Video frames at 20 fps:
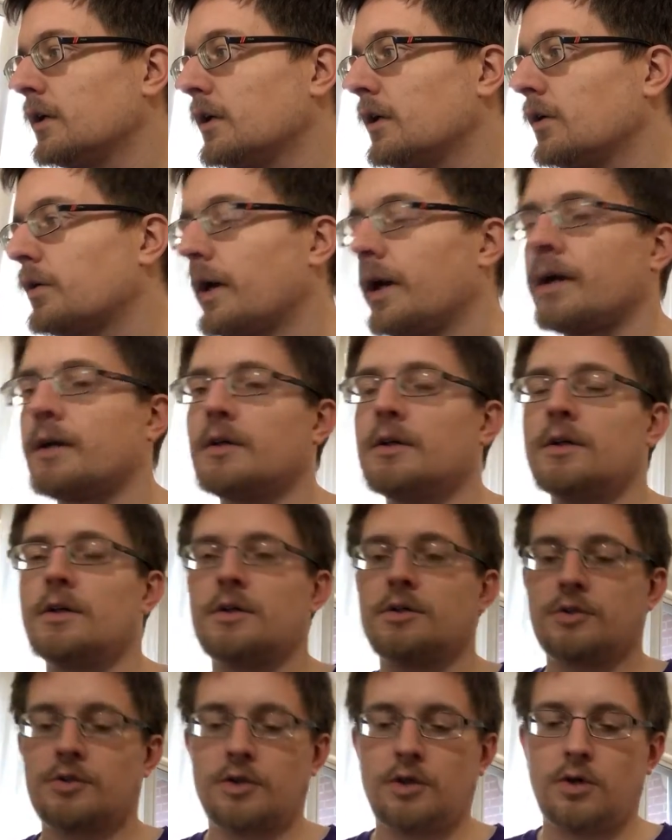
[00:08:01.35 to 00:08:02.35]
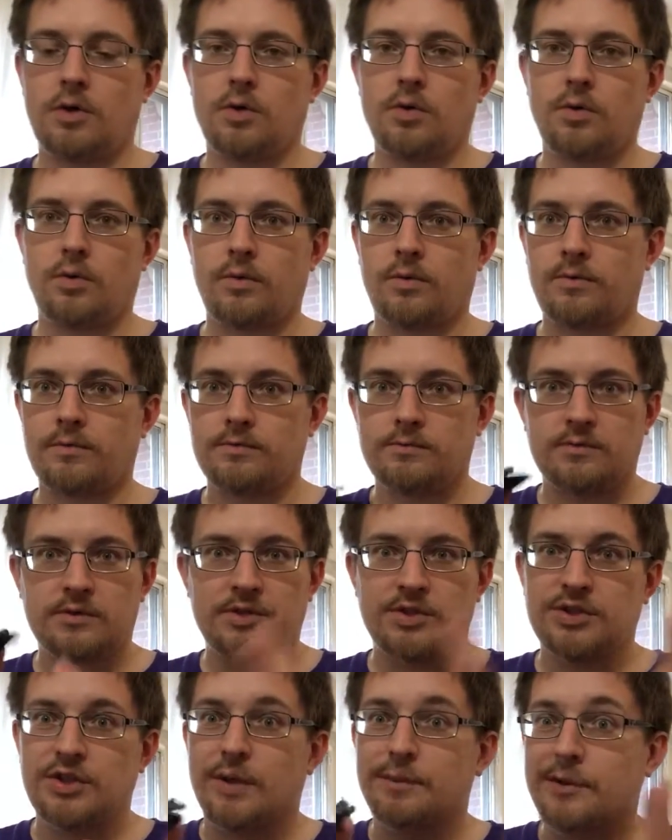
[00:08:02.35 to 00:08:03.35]
Okay, so
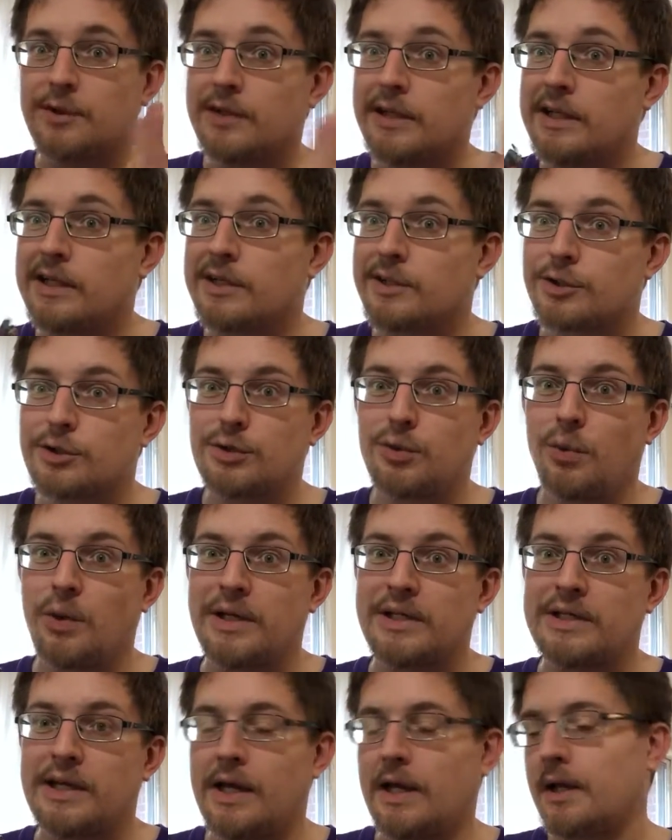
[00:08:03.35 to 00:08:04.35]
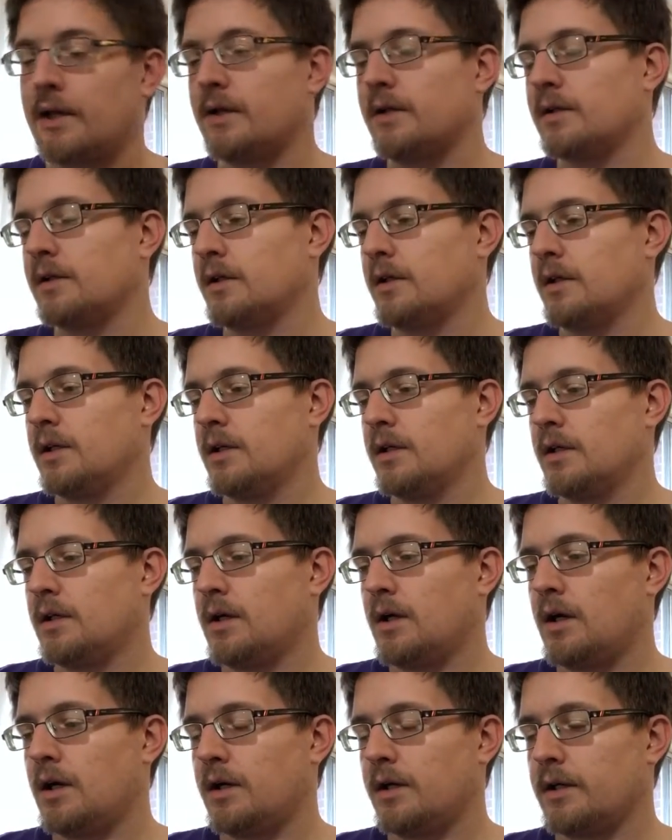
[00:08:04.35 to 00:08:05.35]
summer-ish 2010,
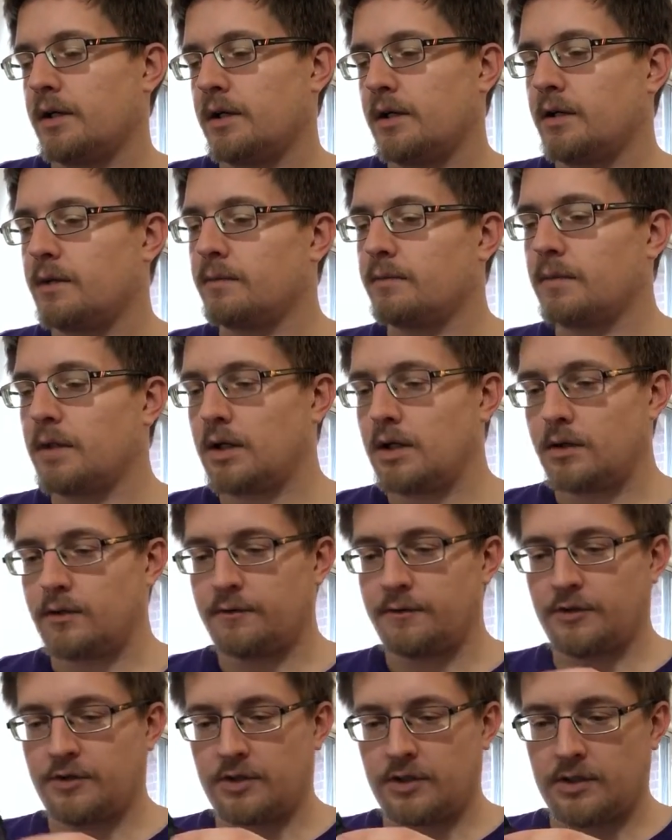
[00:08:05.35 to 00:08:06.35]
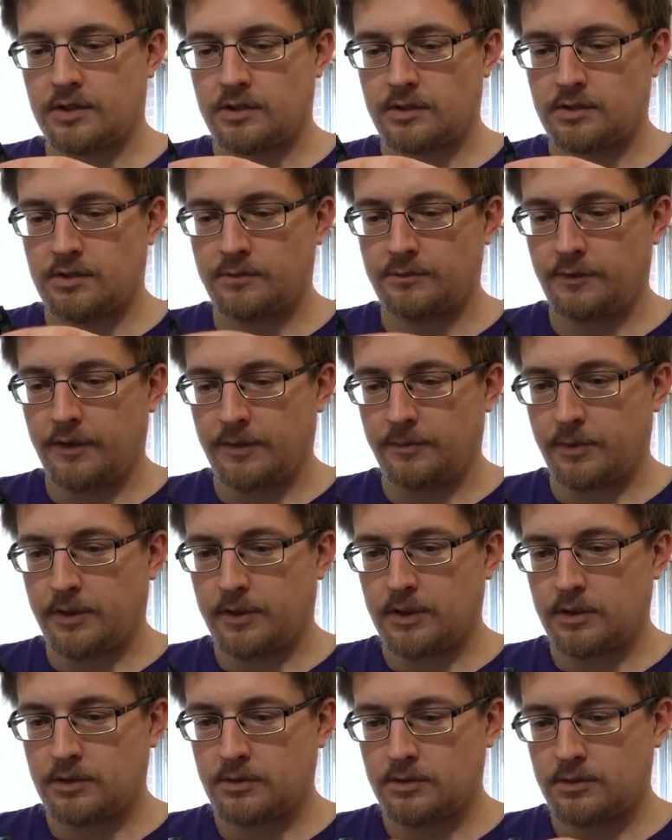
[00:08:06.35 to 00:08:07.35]
I am visiting some
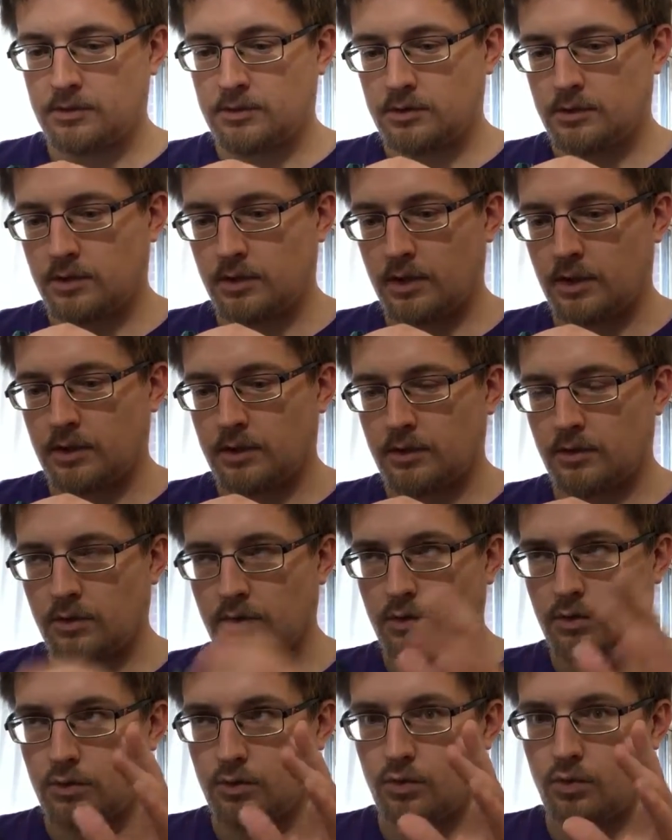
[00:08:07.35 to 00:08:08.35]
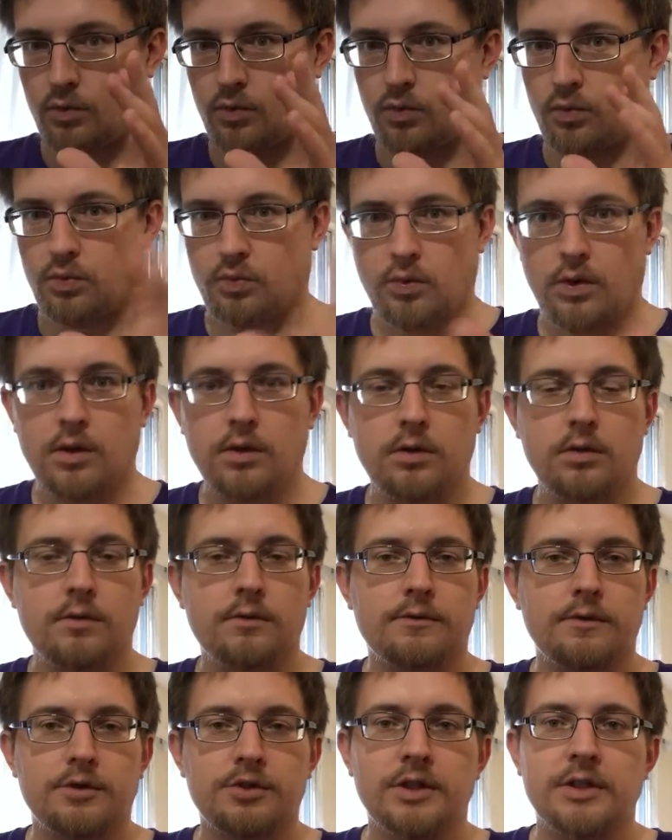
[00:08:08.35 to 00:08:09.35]
family in
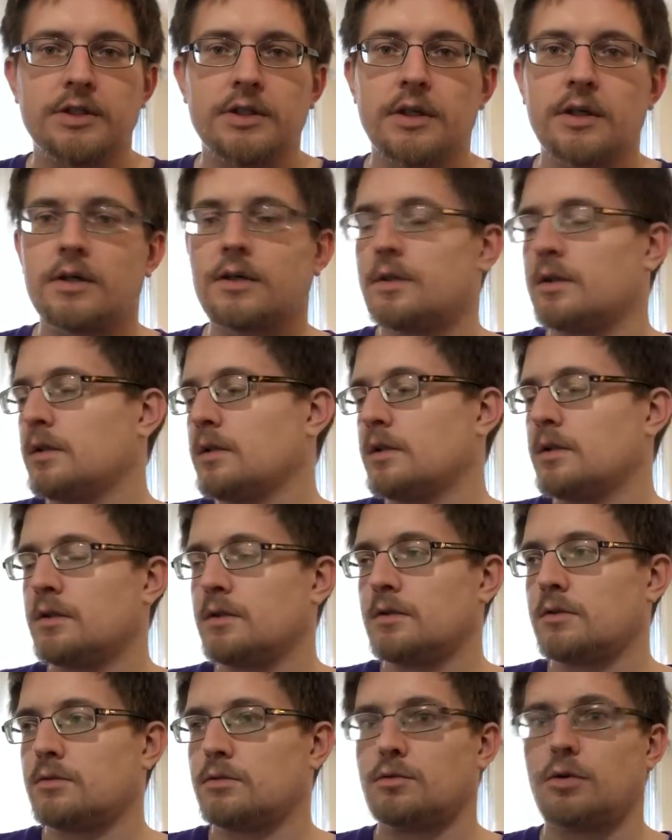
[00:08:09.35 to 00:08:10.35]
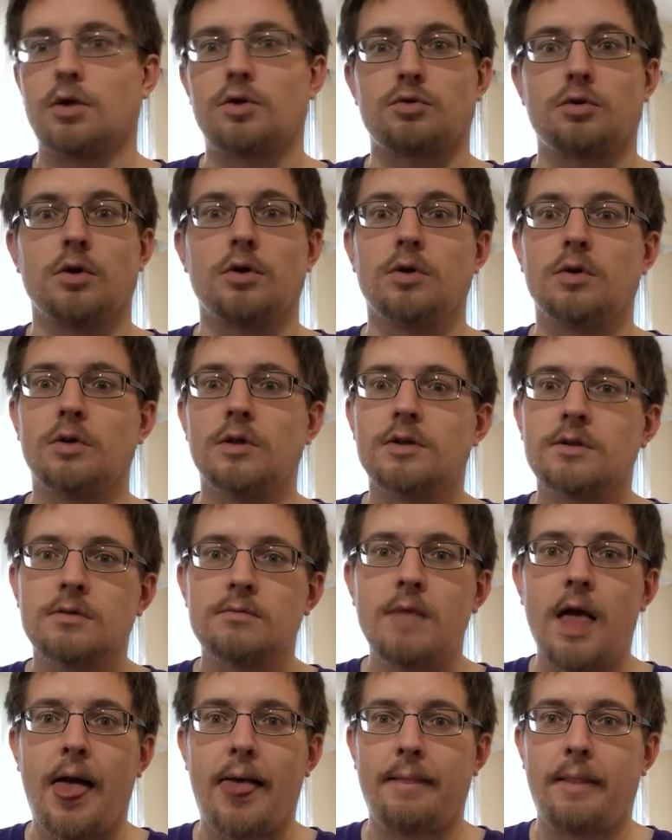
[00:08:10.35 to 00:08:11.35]
rural Virginia. Rural,
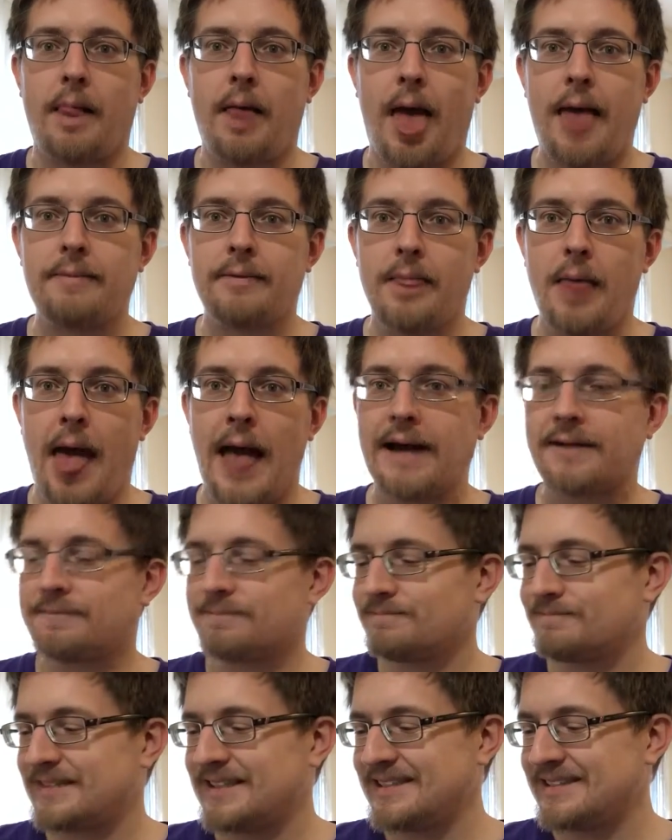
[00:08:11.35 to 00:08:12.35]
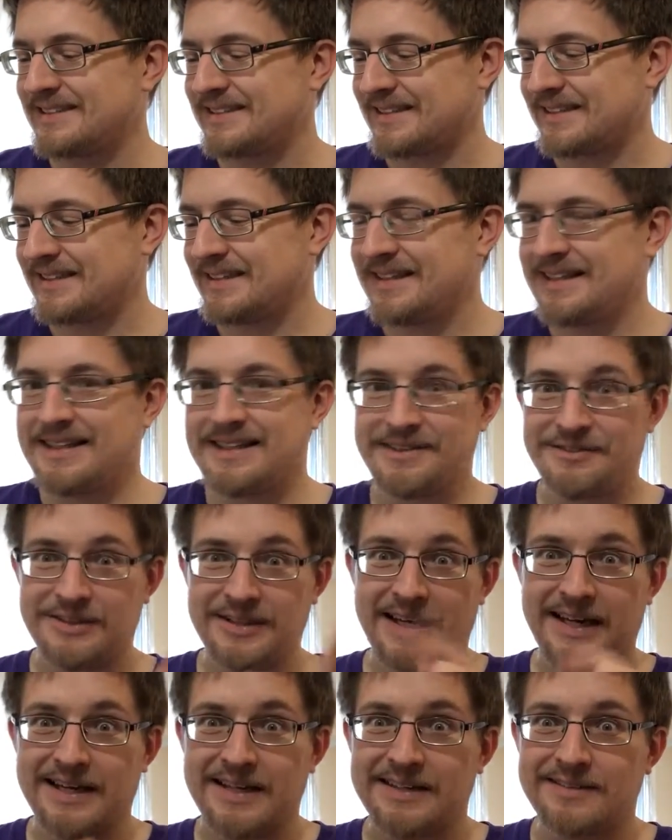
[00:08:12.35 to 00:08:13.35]
blah, blah, blah. Leaving
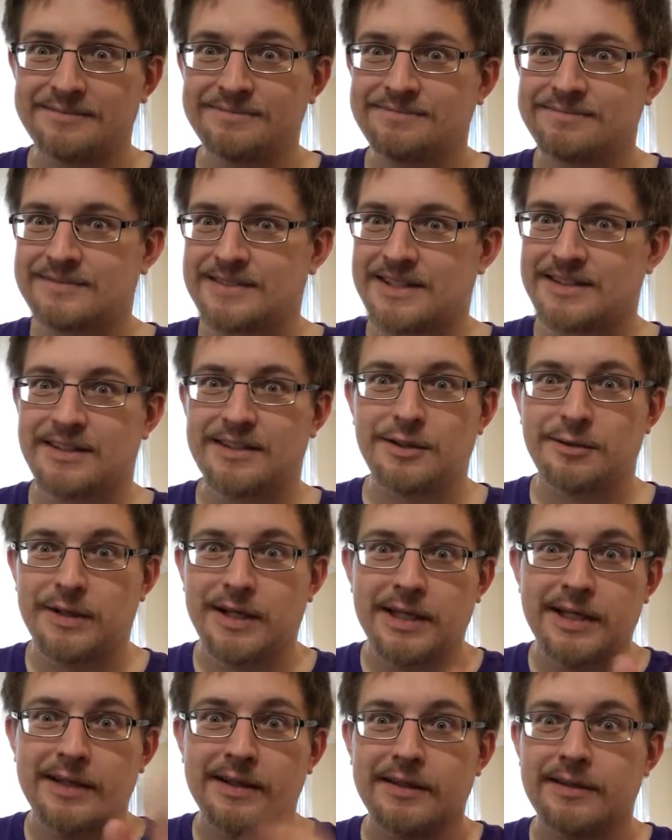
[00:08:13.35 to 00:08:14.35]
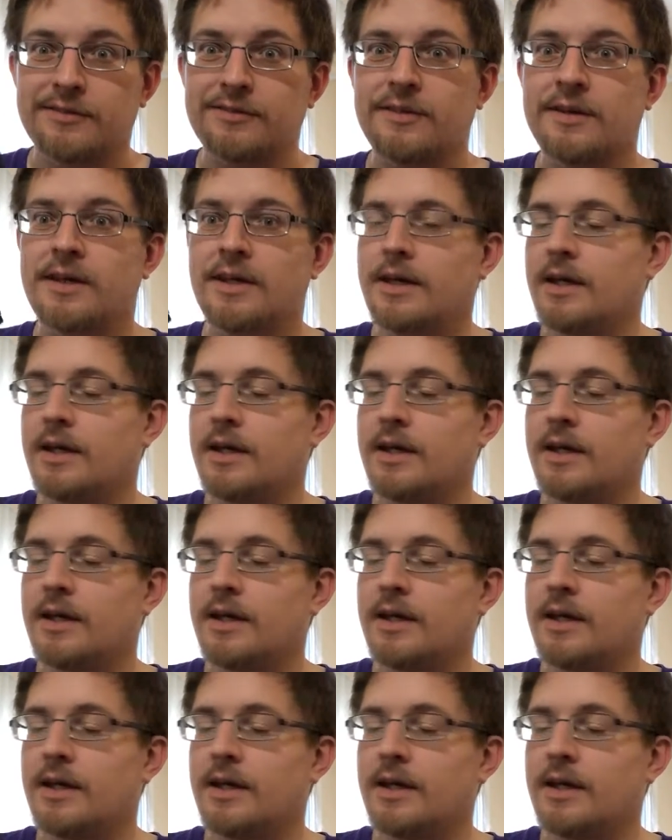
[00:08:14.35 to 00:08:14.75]
that in, because I don't edit these.